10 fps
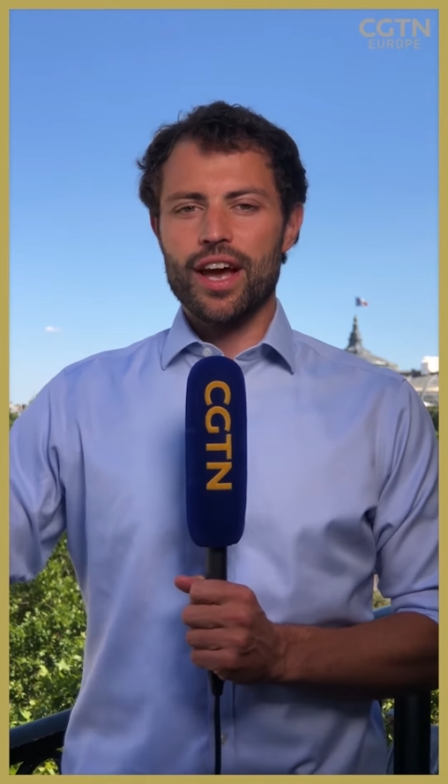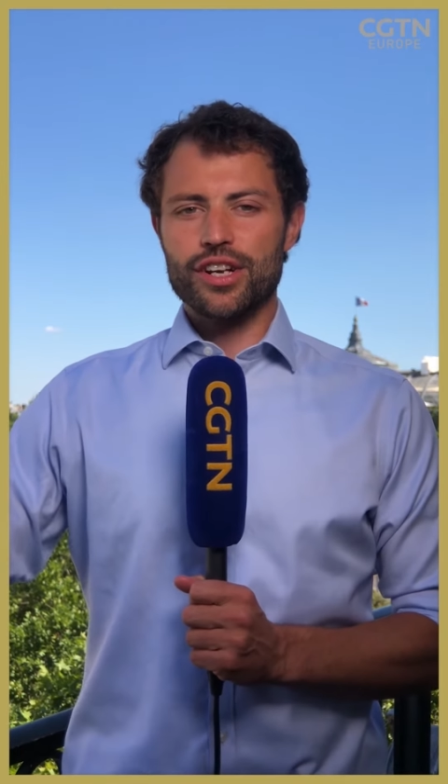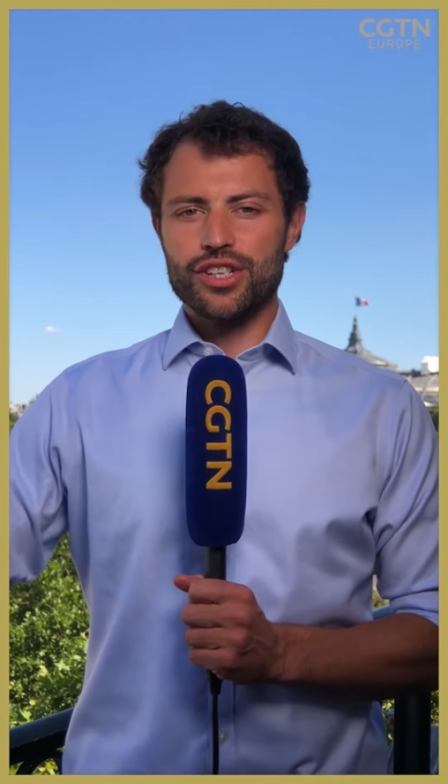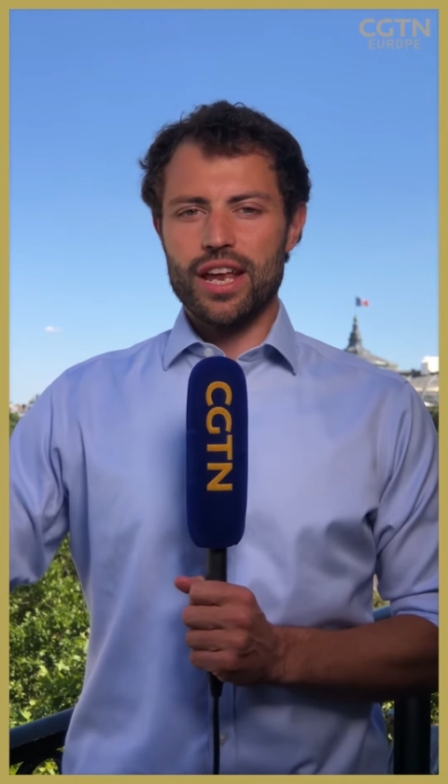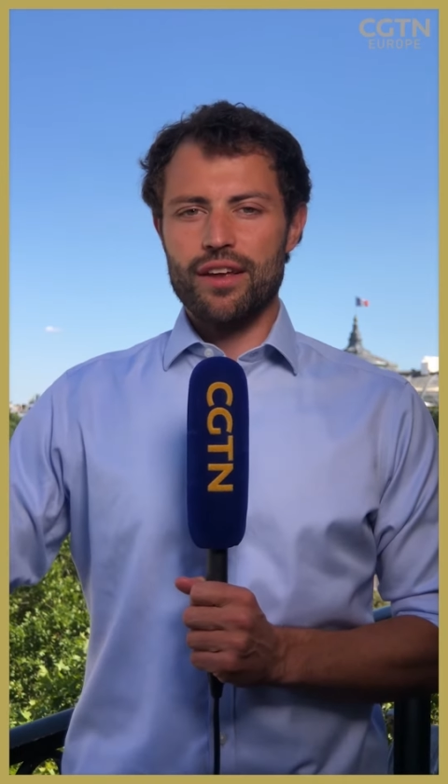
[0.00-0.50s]

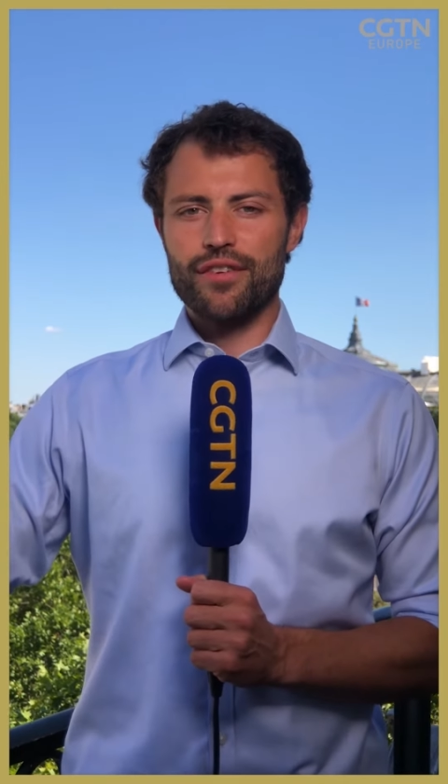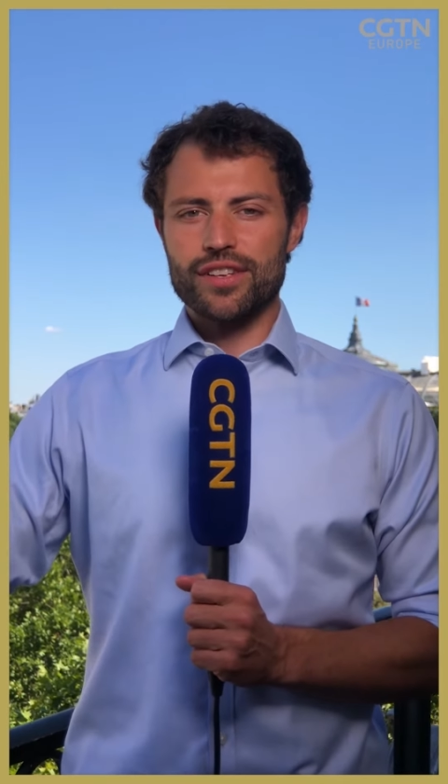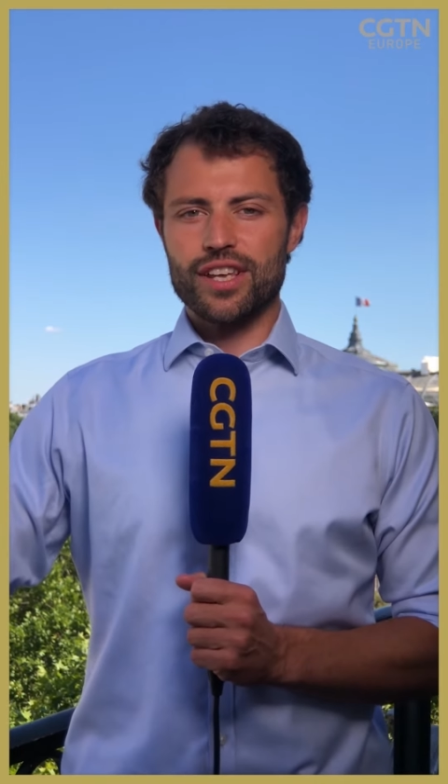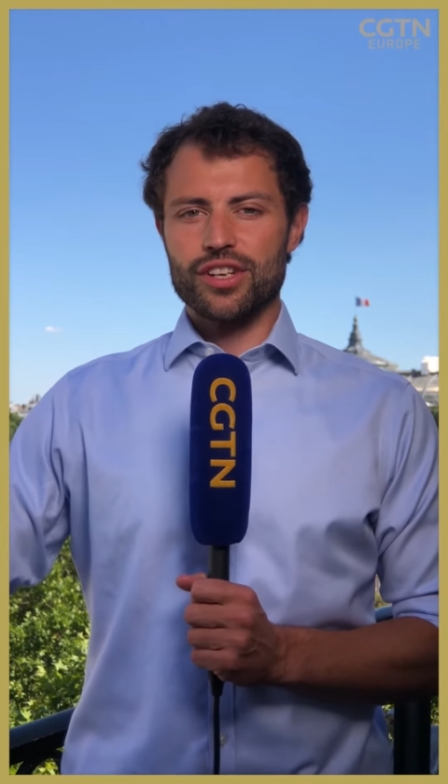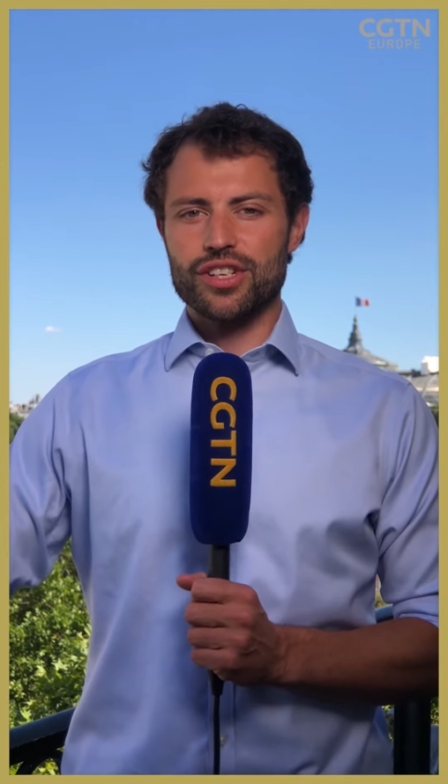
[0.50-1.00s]
achieve
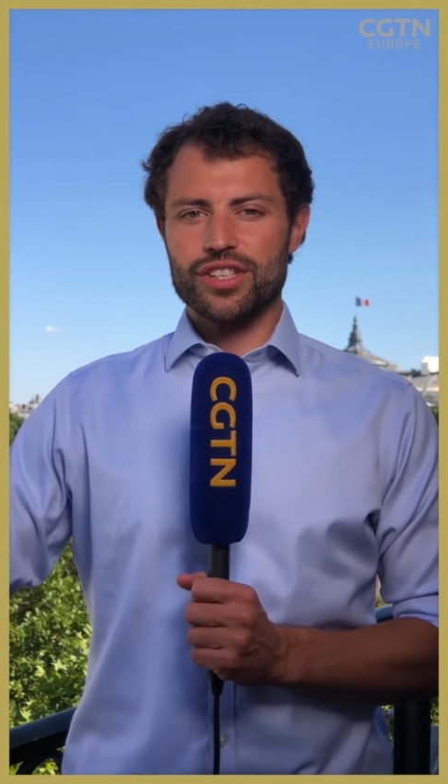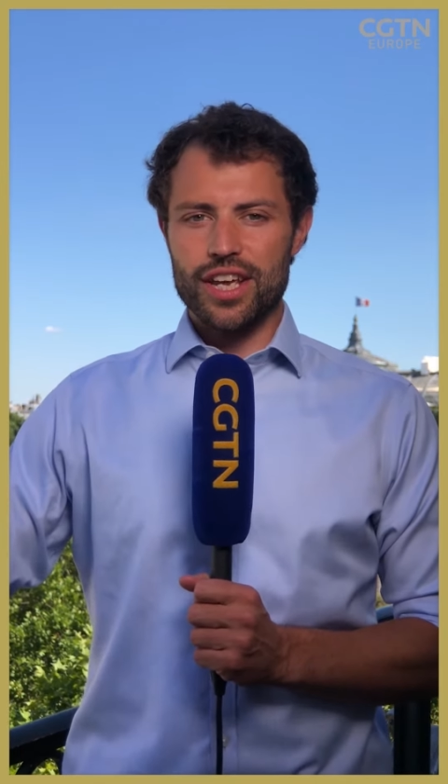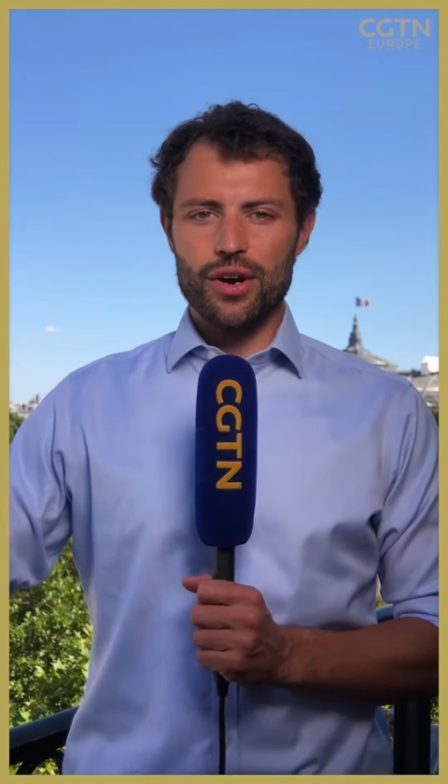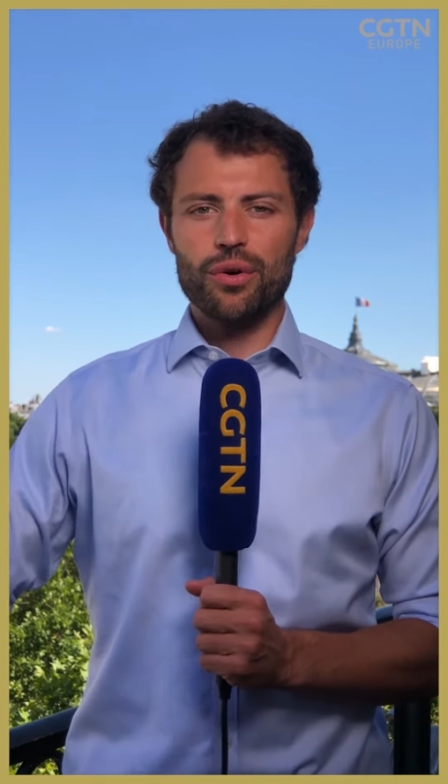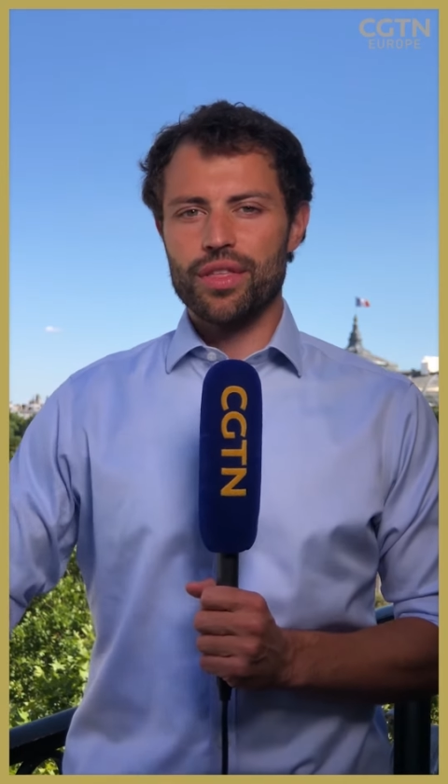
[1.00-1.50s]
such a
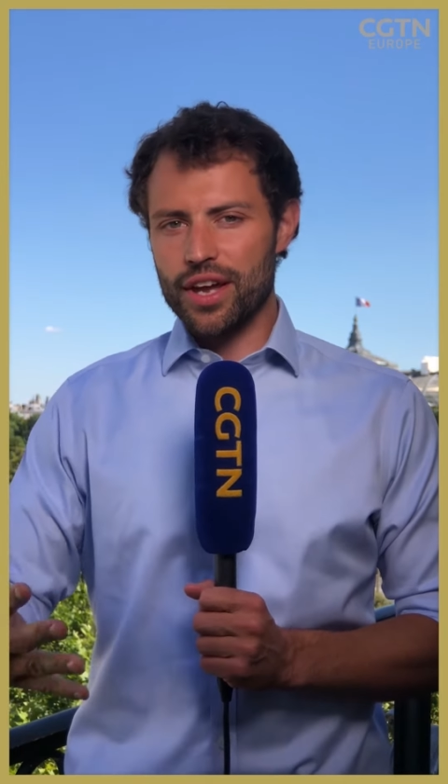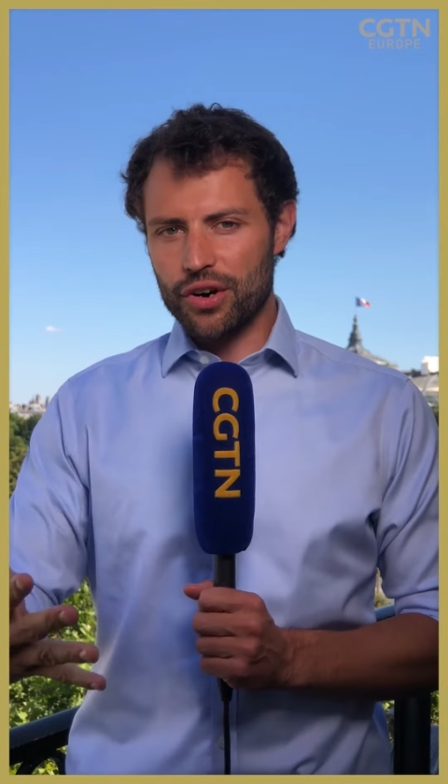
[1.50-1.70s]
deal. The